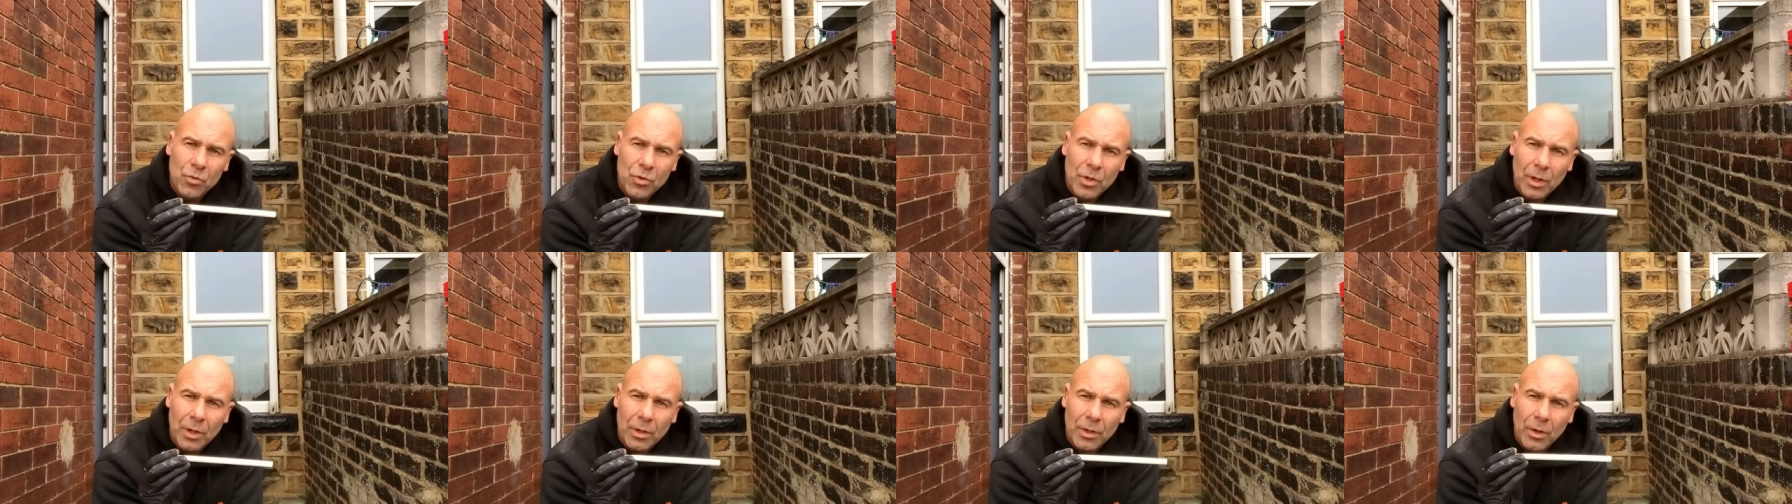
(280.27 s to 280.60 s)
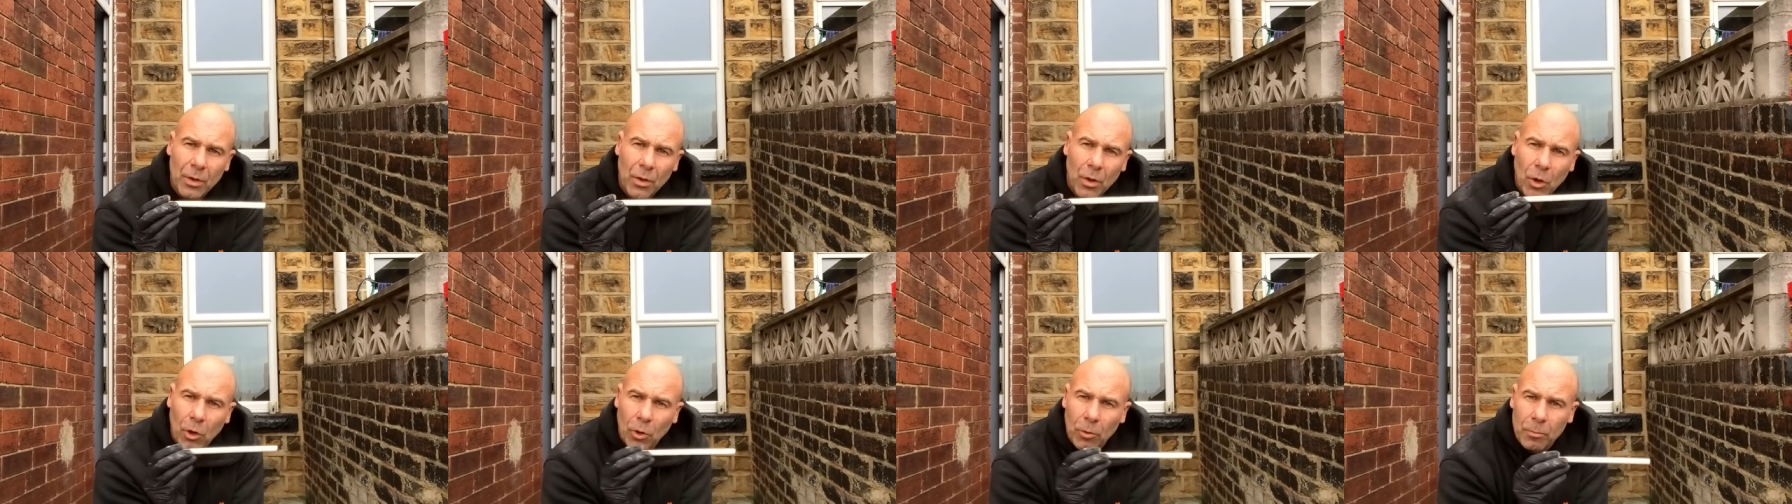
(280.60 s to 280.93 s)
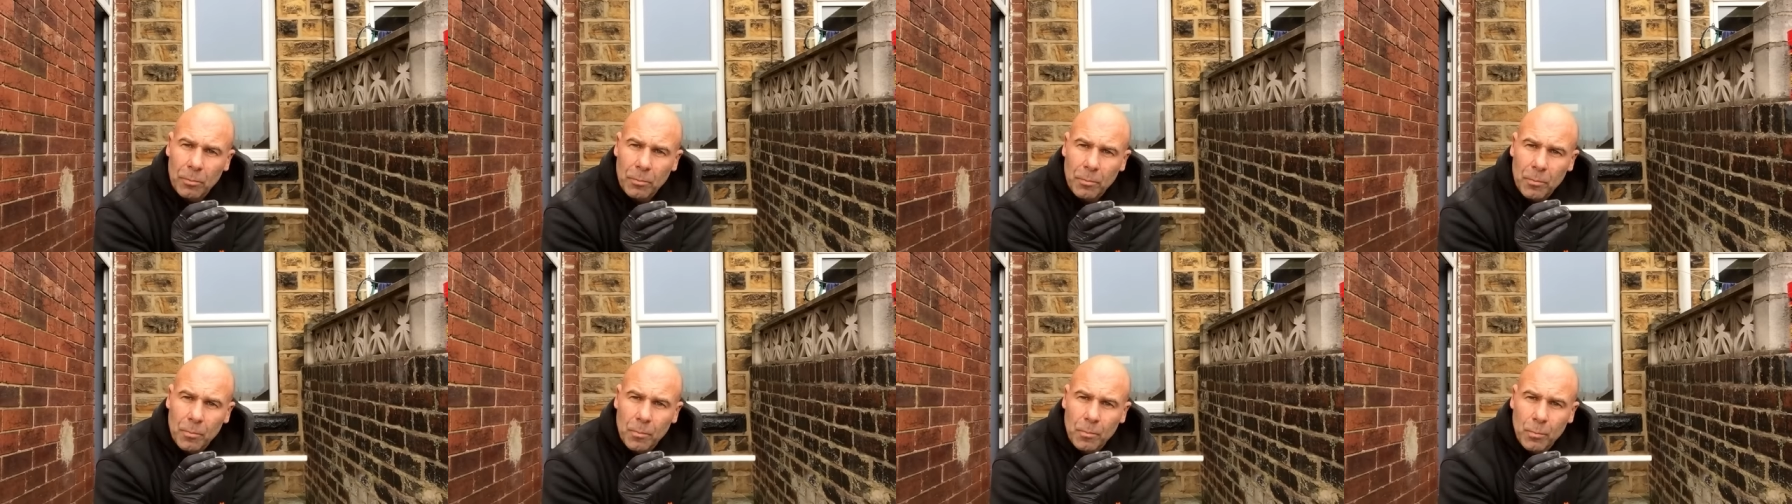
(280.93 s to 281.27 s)
Drill it all,
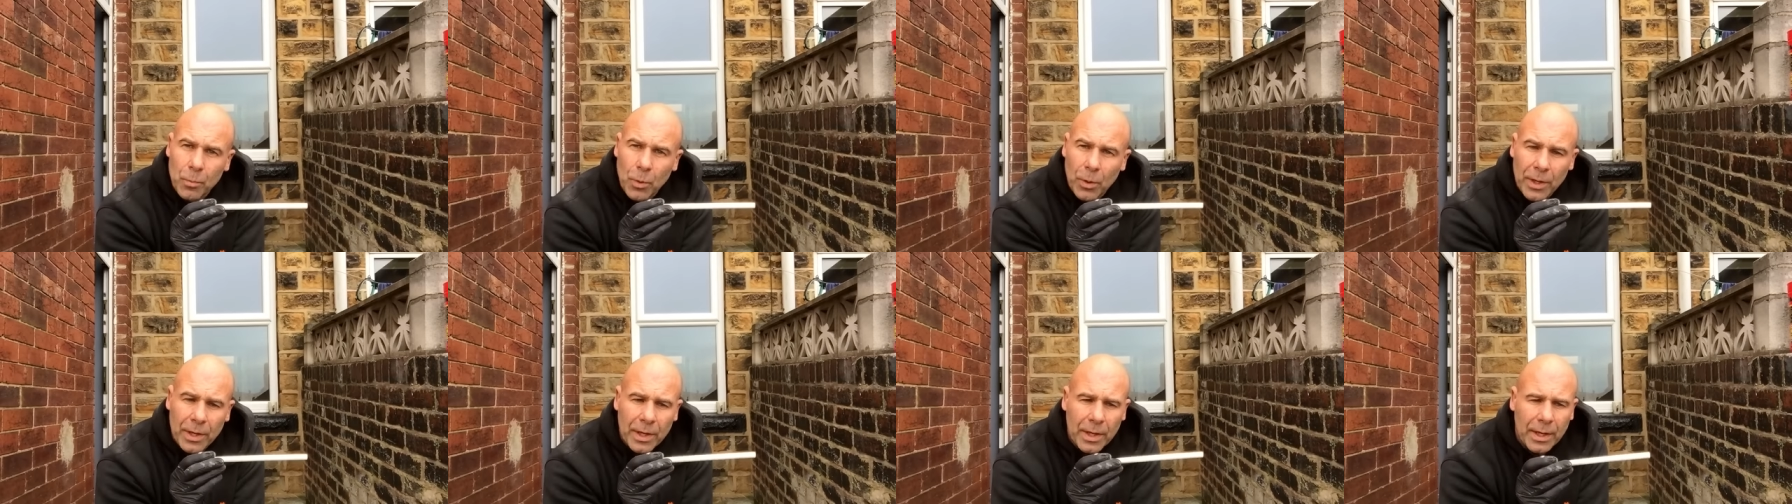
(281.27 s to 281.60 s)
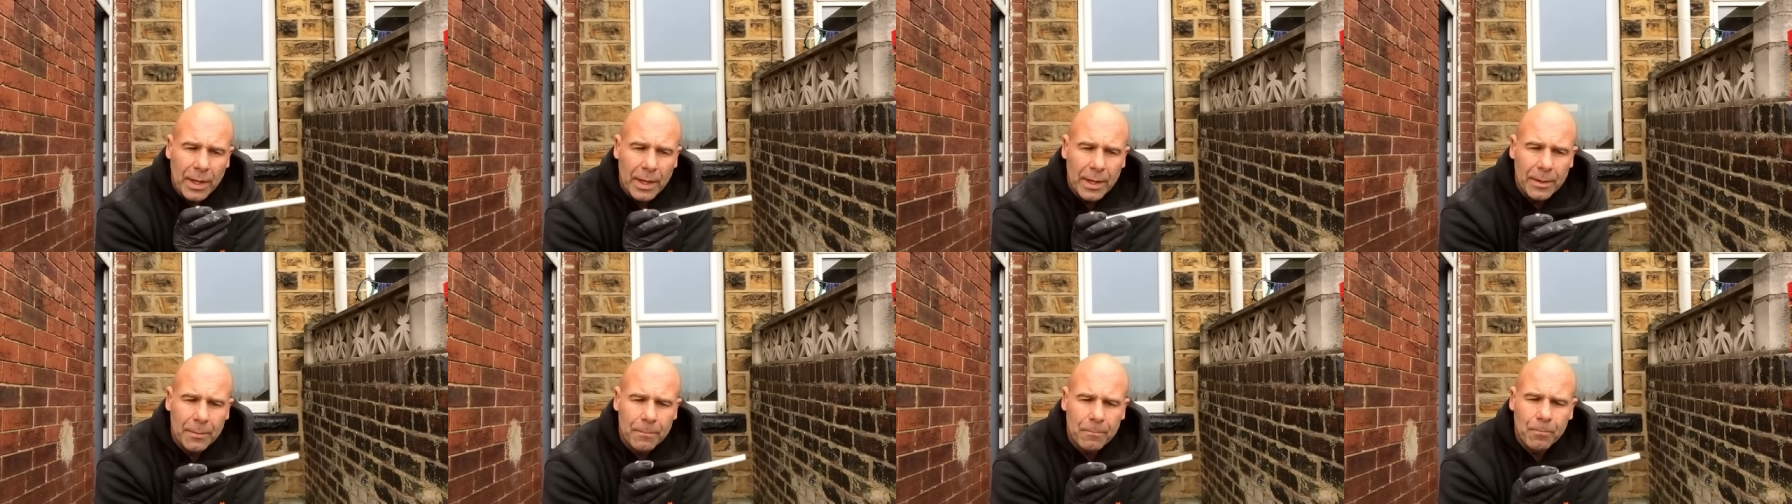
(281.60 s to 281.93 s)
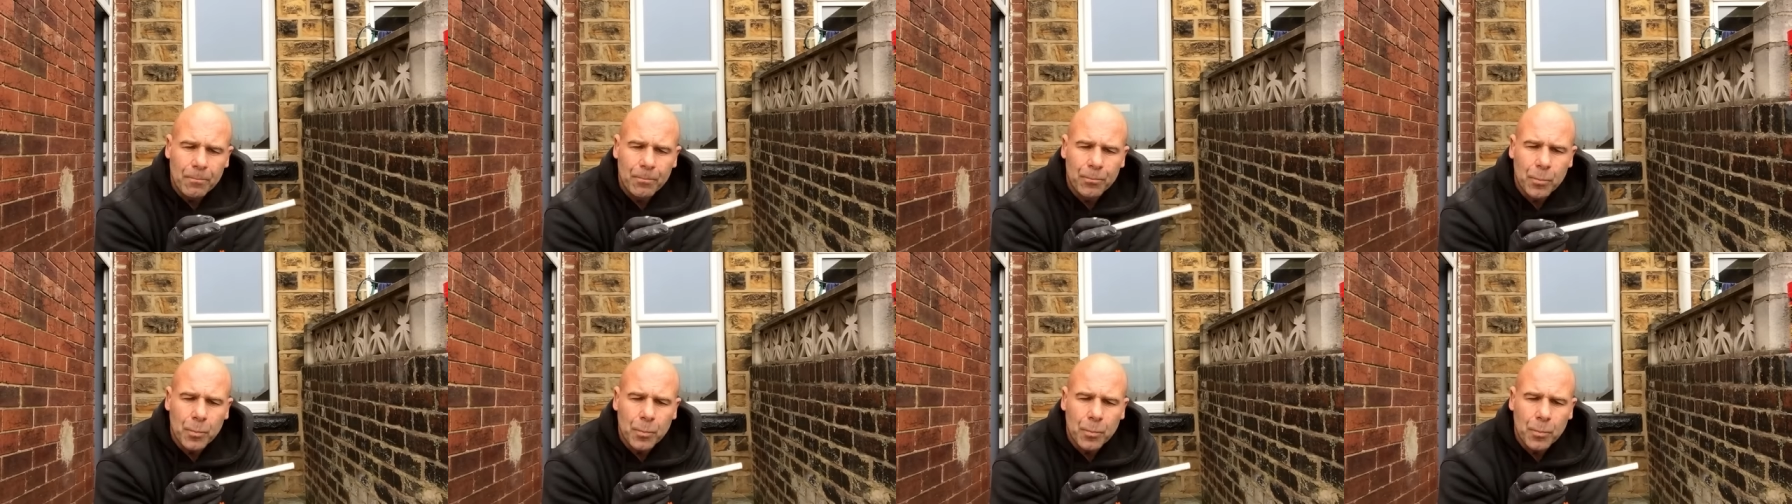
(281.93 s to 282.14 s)
put it in,